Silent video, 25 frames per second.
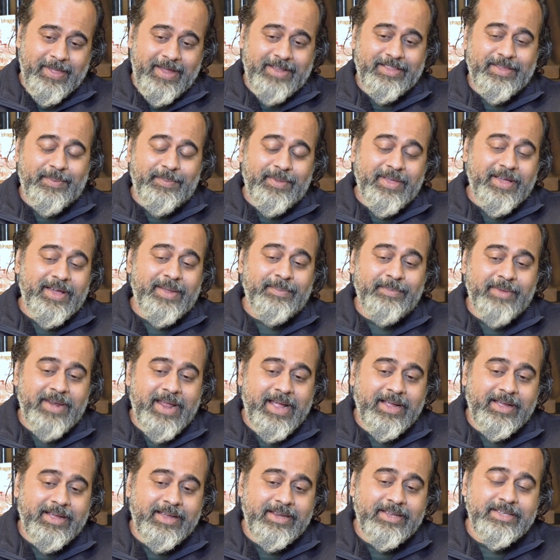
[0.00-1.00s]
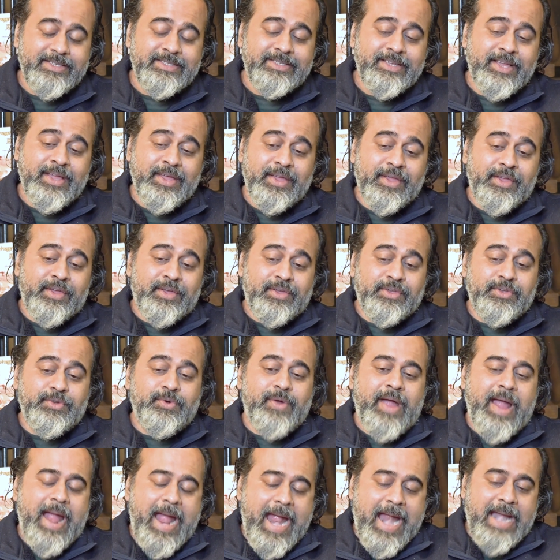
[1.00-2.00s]
And the bigger miracle is
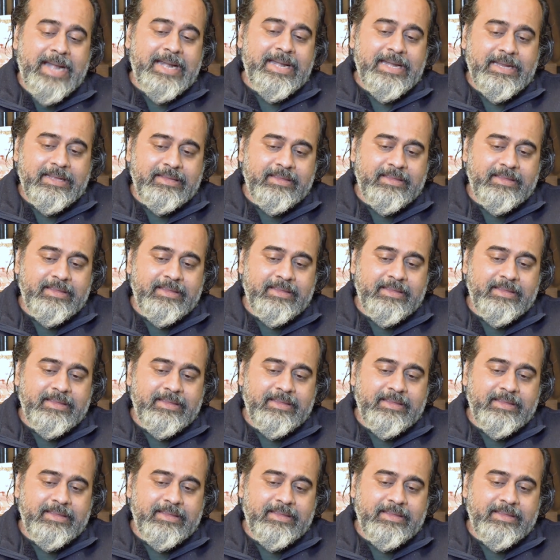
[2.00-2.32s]
you had